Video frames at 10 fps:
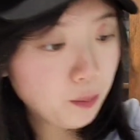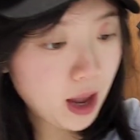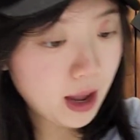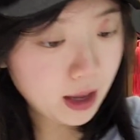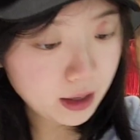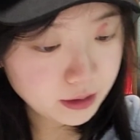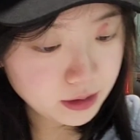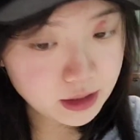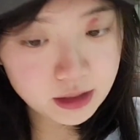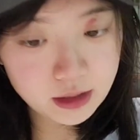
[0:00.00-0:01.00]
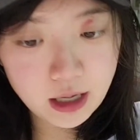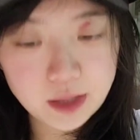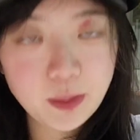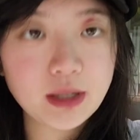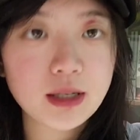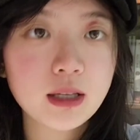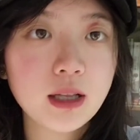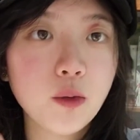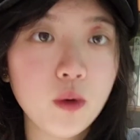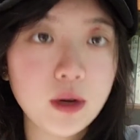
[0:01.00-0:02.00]
and it's
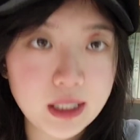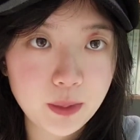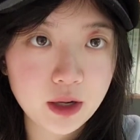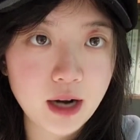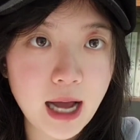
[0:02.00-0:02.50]
basically one speaker